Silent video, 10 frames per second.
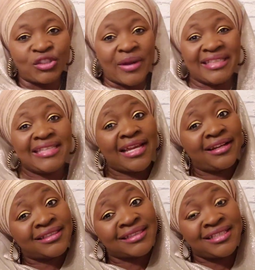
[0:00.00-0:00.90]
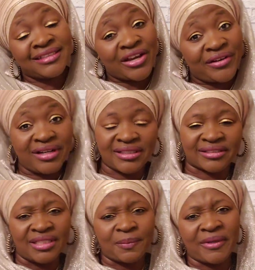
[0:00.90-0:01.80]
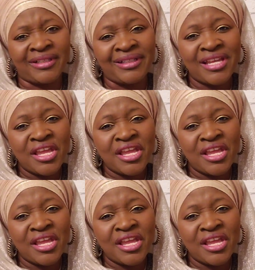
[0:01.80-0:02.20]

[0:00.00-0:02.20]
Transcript: Your Ajanasis, they're already sleeping